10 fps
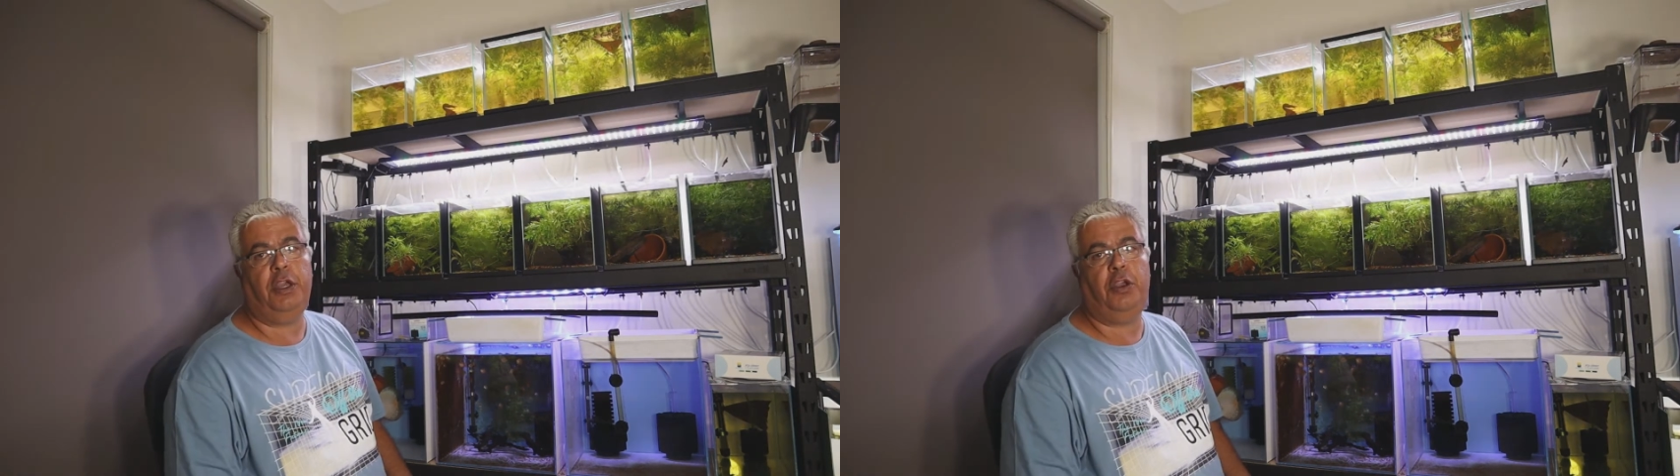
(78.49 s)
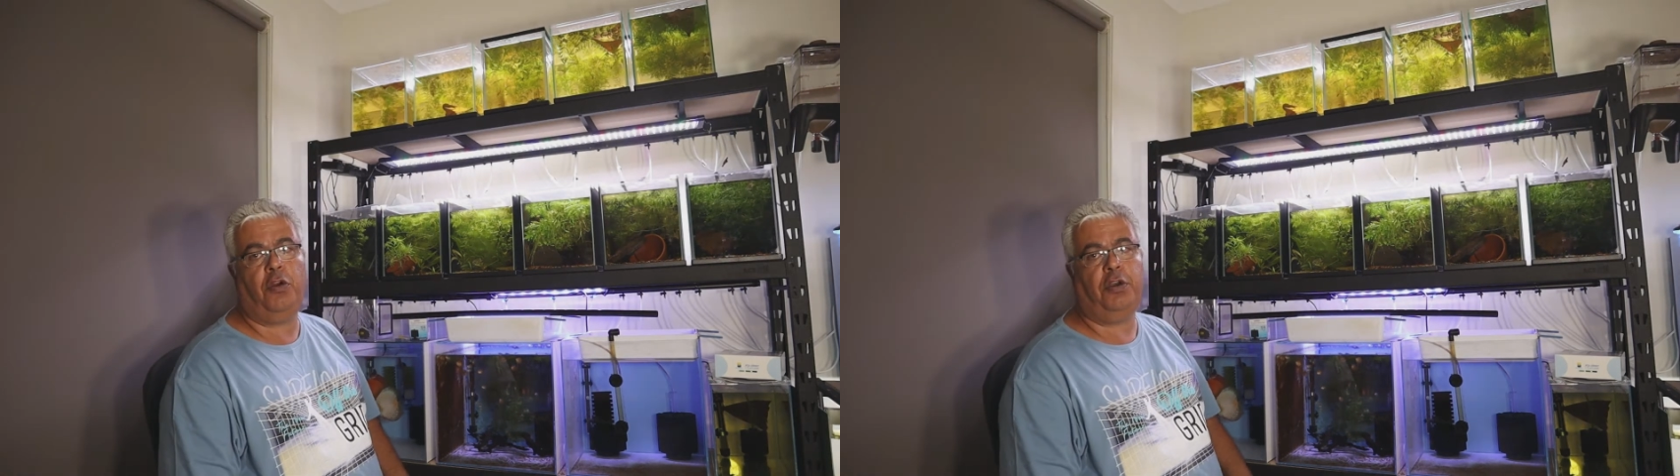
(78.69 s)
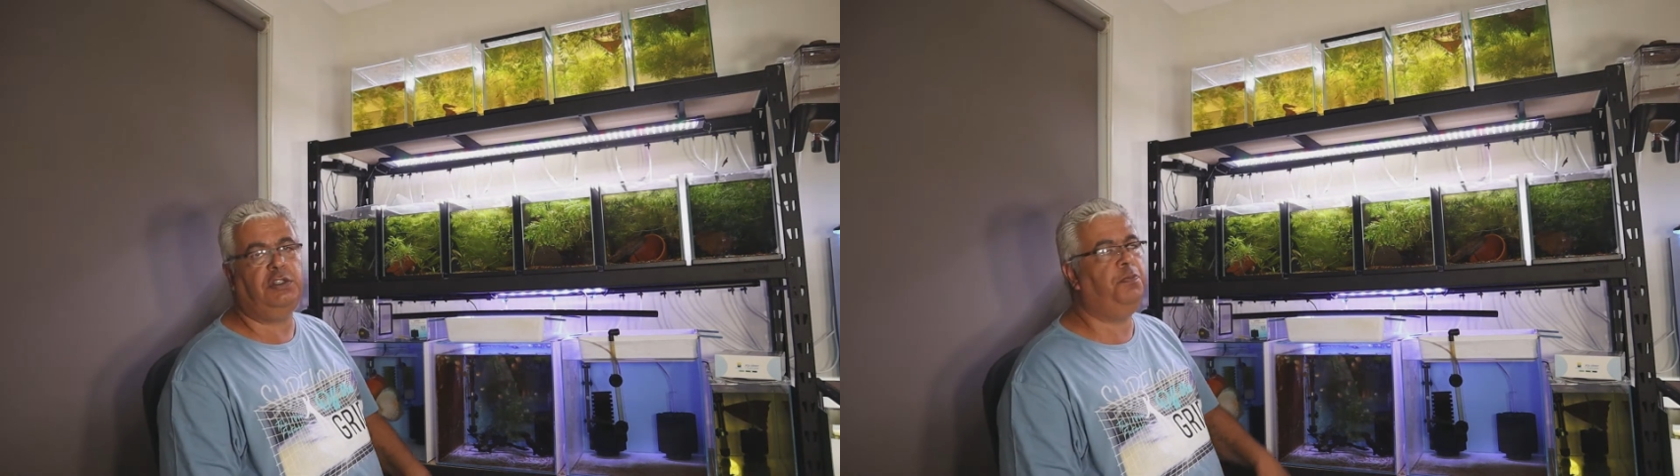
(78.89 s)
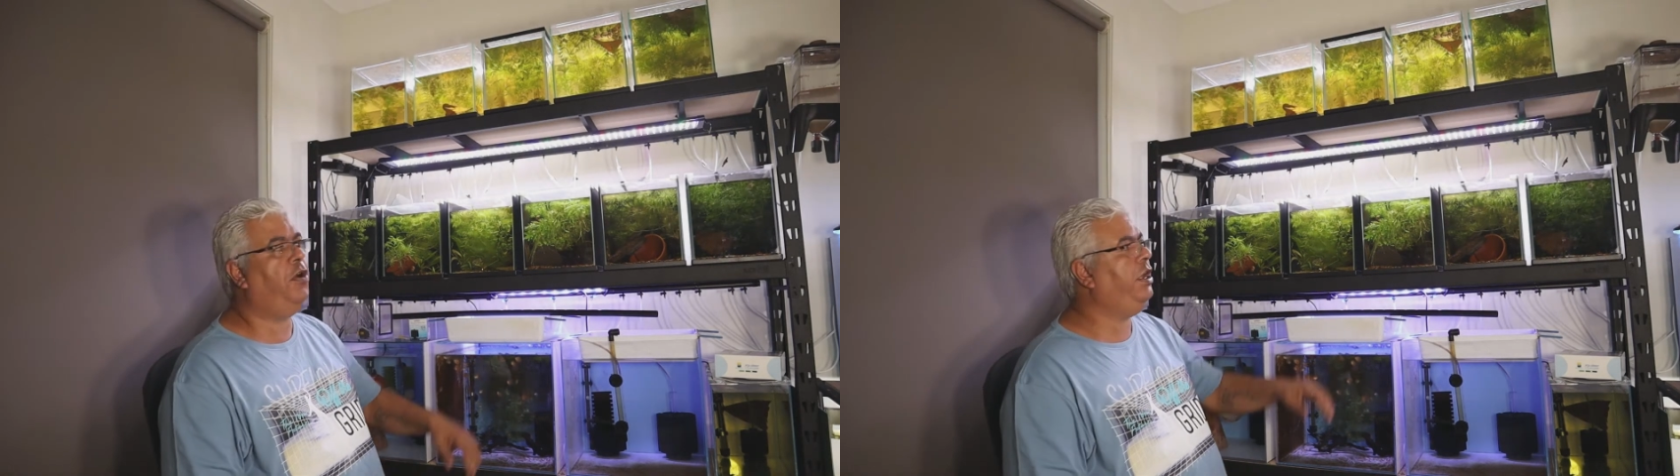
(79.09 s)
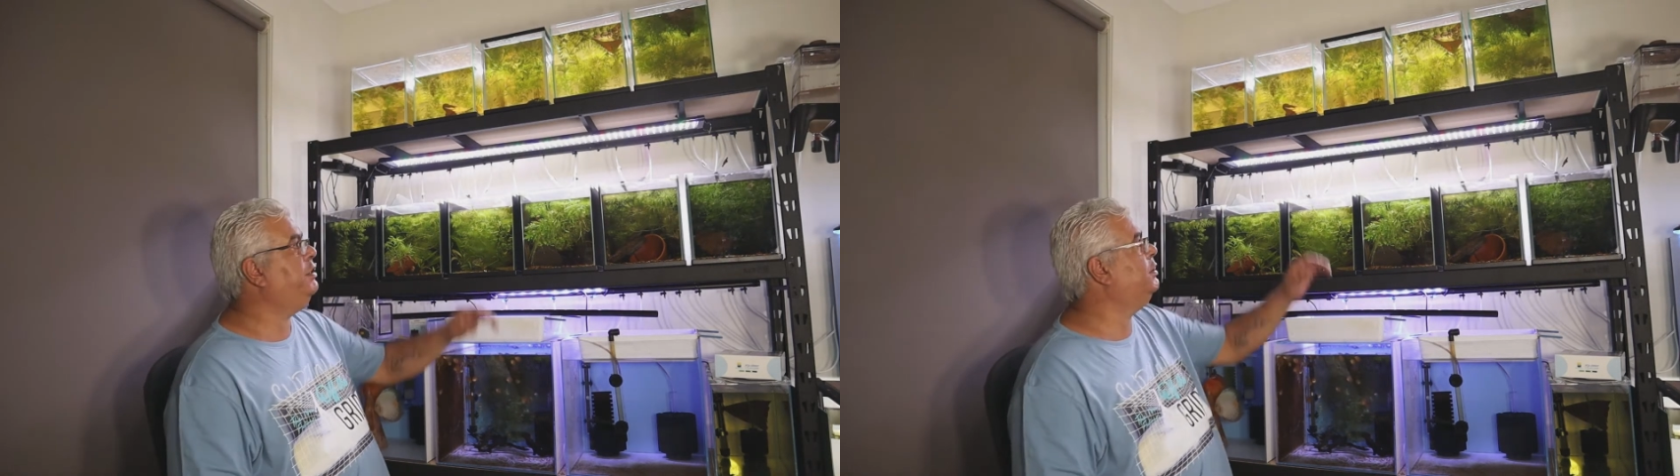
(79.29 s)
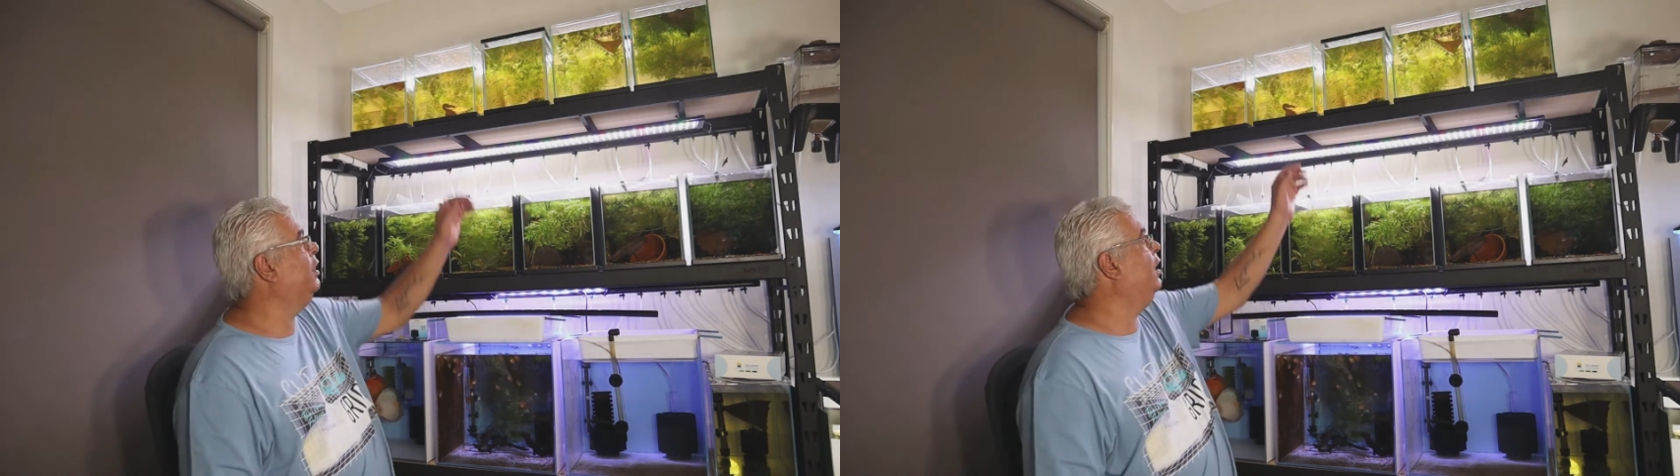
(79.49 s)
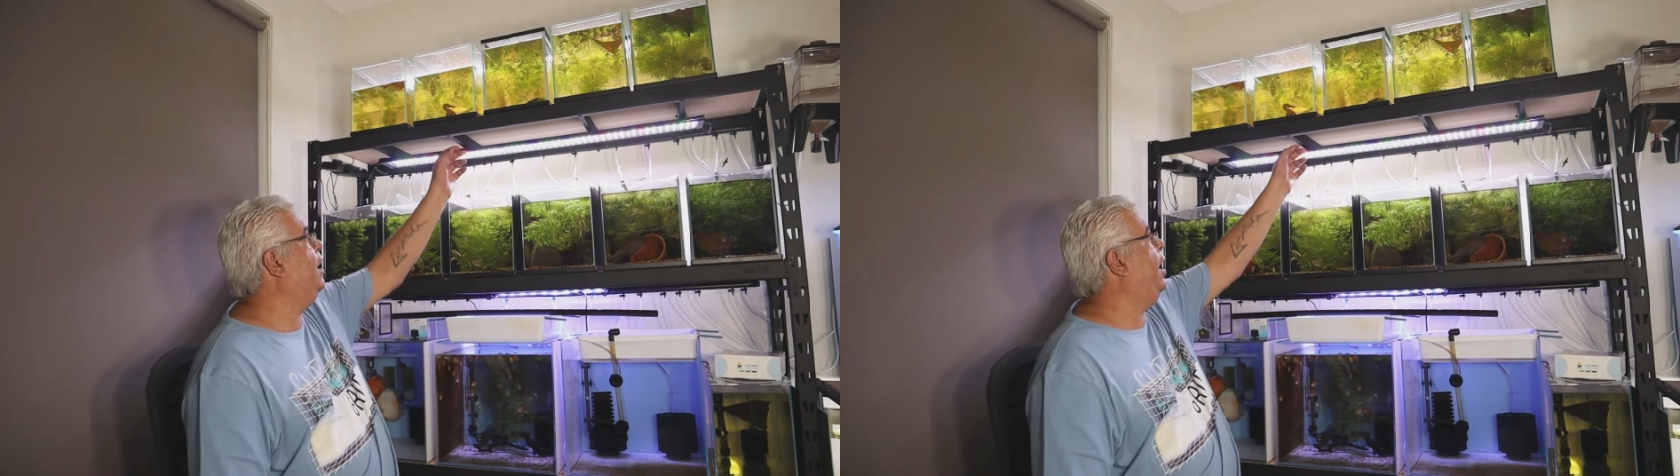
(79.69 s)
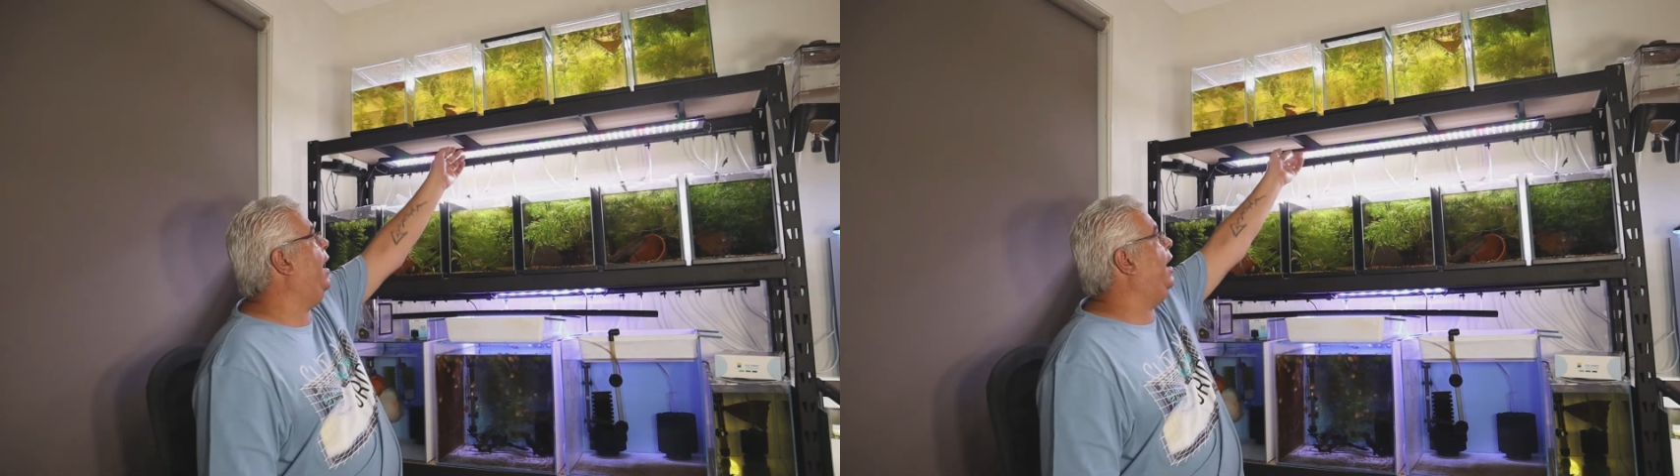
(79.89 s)
the cross brace.
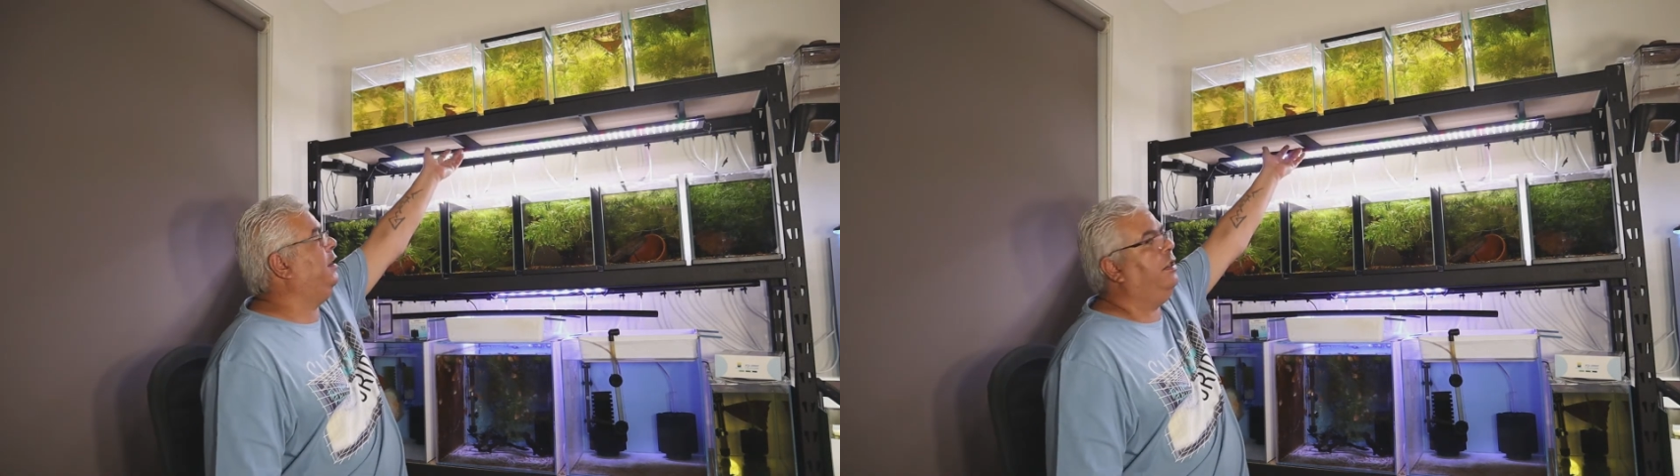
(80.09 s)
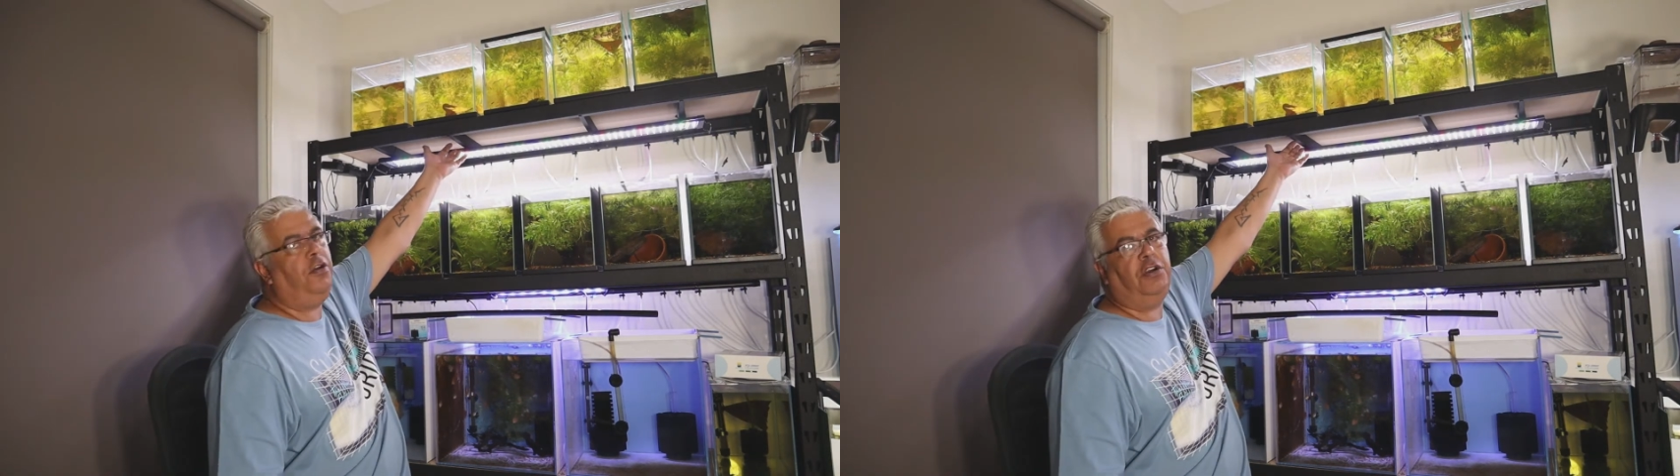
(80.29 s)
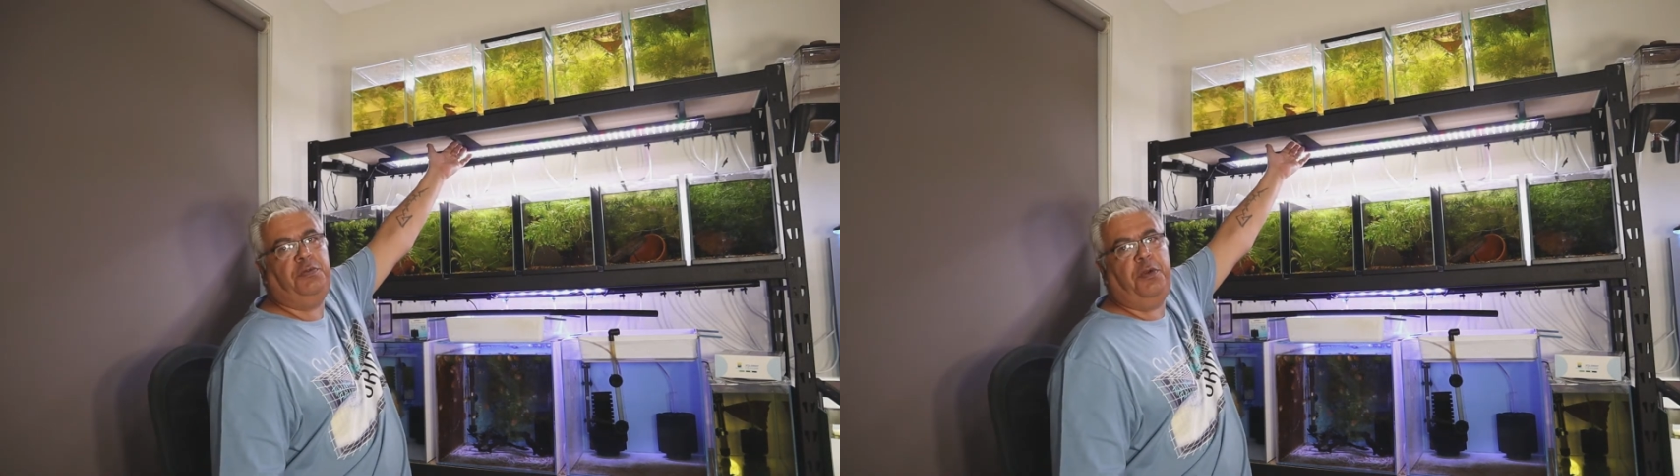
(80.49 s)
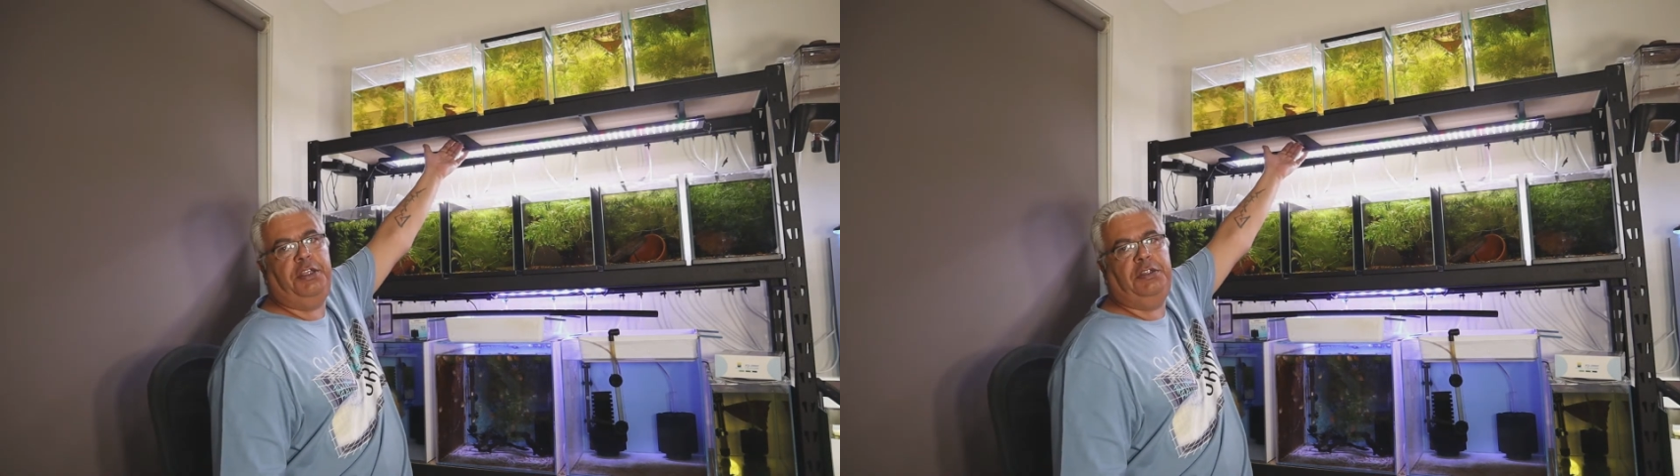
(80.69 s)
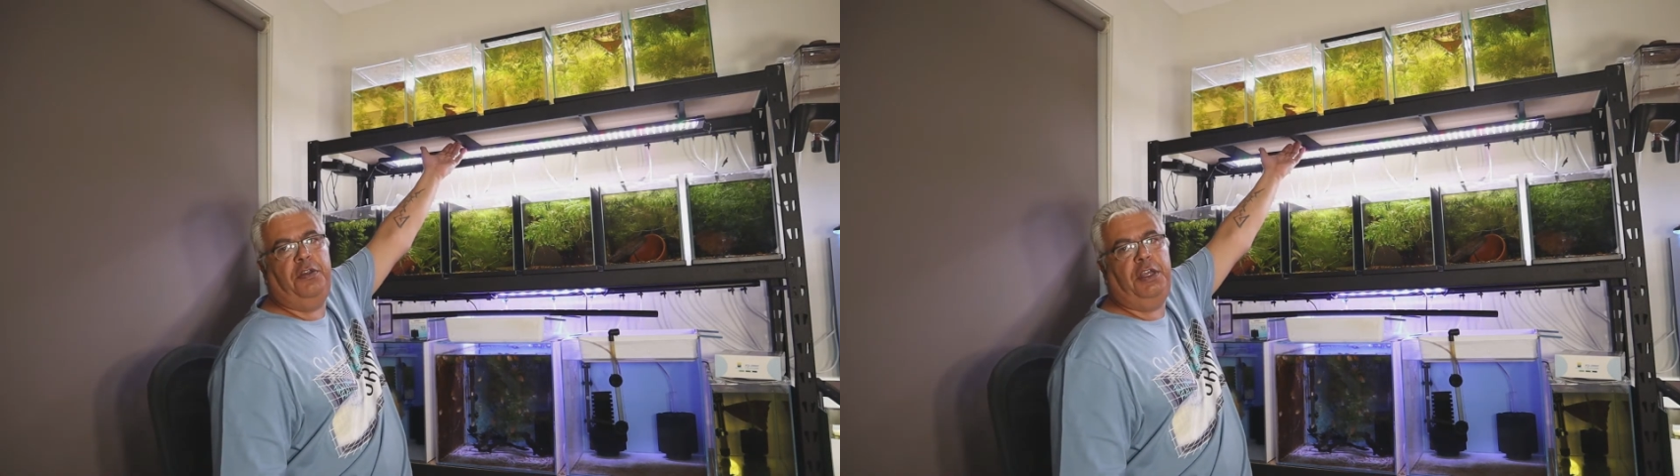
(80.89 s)
And the cross brace are